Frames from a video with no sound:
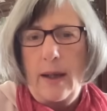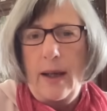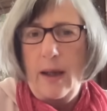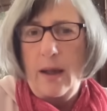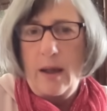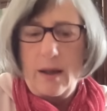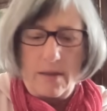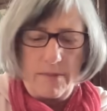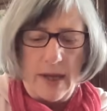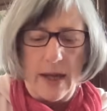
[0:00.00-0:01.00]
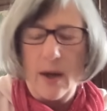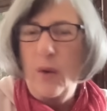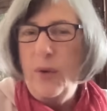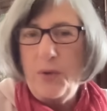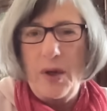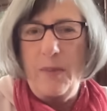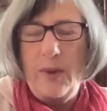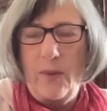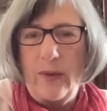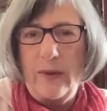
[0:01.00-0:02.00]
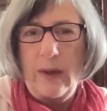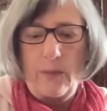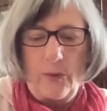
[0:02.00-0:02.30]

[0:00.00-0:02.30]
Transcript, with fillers: a, a, a health treatment for some,